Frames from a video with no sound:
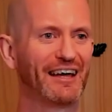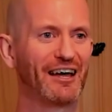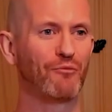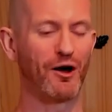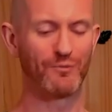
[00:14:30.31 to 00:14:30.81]

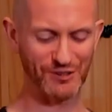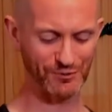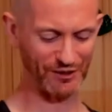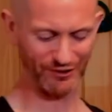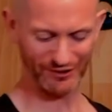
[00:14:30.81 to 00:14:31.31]
It might just
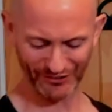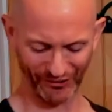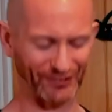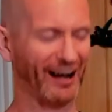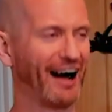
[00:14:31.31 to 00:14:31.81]
be that you
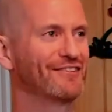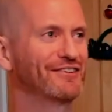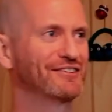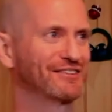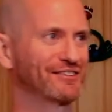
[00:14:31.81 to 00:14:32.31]
tuck your hand
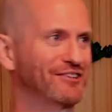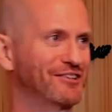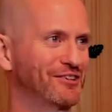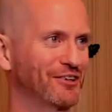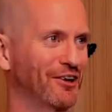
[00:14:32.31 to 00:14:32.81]
into your side
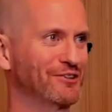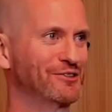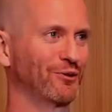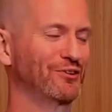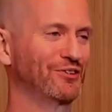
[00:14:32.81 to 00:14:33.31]
just so you don't
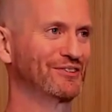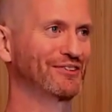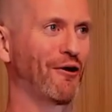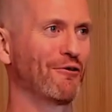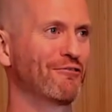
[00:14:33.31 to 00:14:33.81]
squash
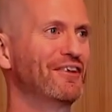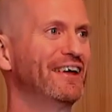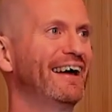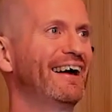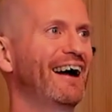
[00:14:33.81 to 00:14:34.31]
yourself.
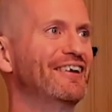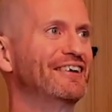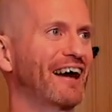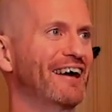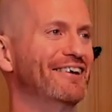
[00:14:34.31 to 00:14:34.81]
And
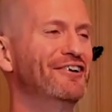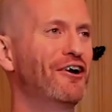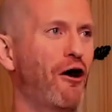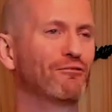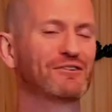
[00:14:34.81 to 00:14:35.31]
again,
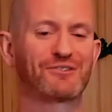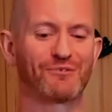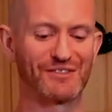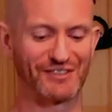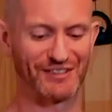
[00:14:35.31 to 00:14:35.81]
offer some
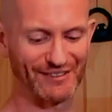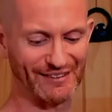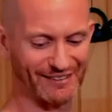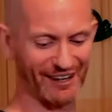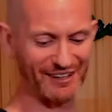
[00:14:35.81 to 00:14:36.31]

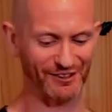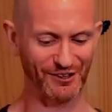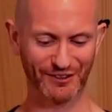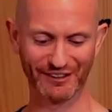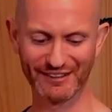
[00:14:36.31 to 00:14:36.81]
resistance there. So
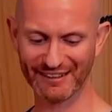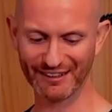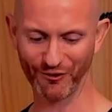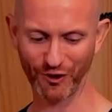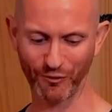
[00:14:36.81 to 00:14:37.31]
can you see
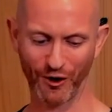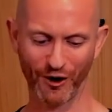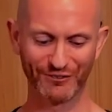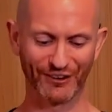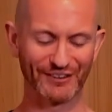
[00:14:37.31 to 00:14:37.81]
that I've got my
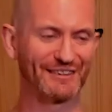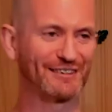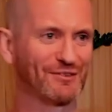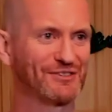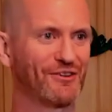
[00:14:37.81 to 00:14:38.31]
arm tucked
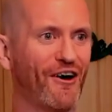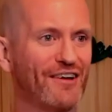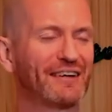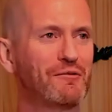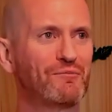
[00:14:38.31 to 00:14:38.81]
into my
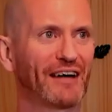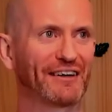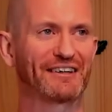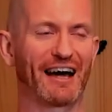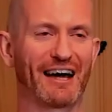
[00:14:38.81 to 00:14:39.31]
side? And
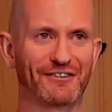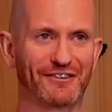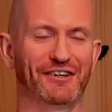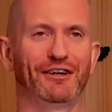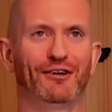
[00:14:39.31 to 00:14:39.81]
again,
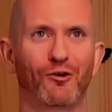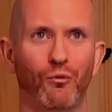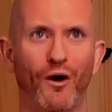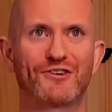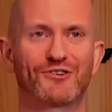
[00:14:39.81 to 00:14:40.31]

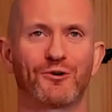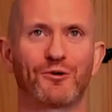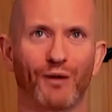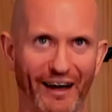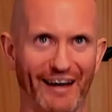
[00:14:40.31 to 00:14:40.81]
wide shoulder
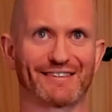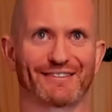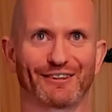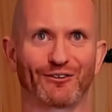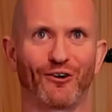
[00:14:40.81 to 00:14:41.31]
blades,
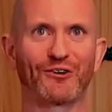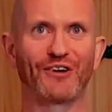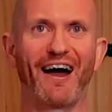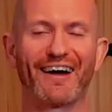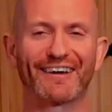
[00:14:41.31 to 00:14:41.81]
long
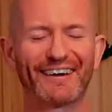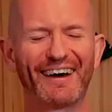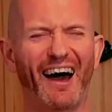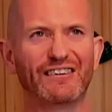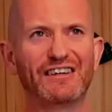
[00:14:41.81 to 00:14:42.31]
neck,
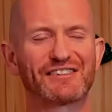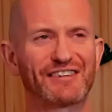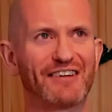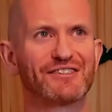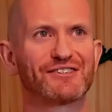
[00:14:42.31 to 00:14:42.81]
and let's
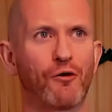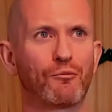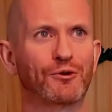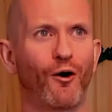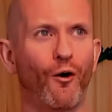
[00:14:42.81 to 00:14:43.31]
tense up
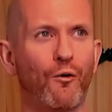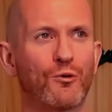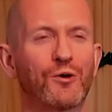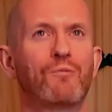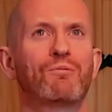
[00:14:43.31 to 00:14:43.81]
and hold.
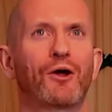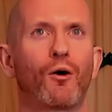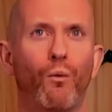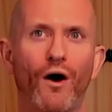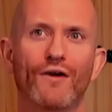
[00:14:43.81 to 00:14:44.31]

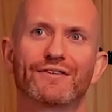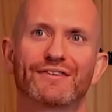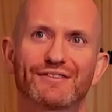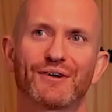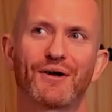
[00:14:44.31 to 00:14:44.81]
1,
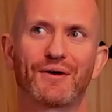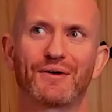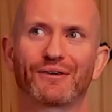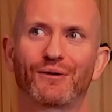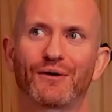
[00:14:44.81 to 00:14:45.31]
2, 3,
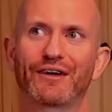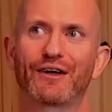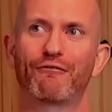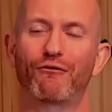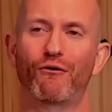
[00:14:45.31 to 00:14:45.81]

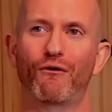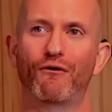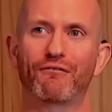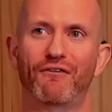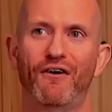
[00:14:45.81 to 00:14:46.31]
4,
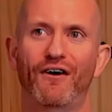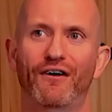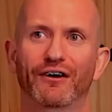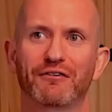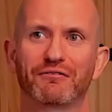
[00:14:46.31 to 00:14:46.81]
5,
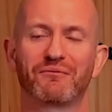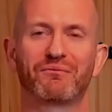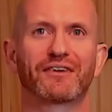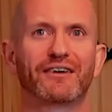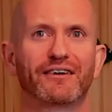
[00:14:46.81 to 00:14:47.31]

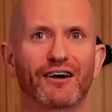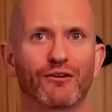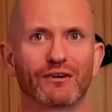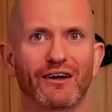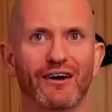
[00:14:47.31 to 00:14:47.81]

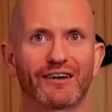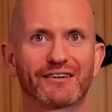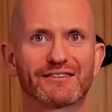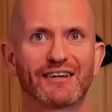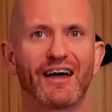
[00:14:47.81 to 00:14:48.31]
and relax.